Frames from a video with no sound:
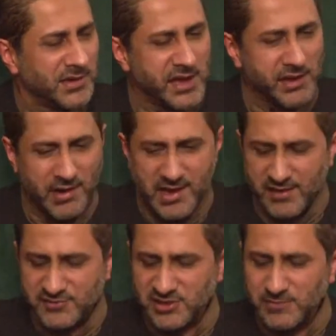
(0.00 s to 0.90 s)
He
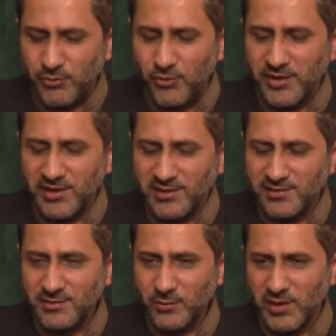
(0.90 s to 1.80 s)
arrives at a
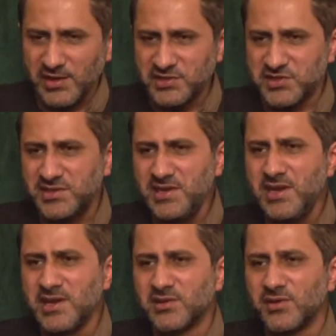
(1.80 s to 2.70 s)
point where his
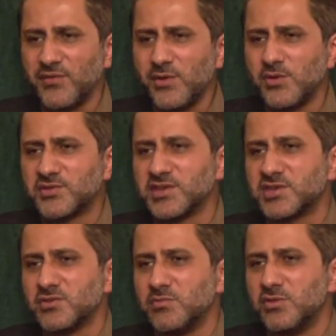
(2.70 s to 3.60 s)
steed
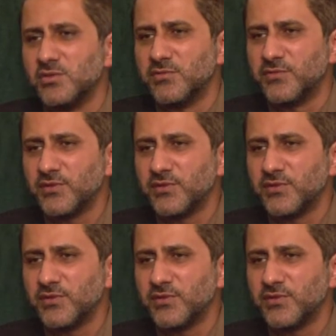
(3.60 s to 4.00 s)
refuses to move.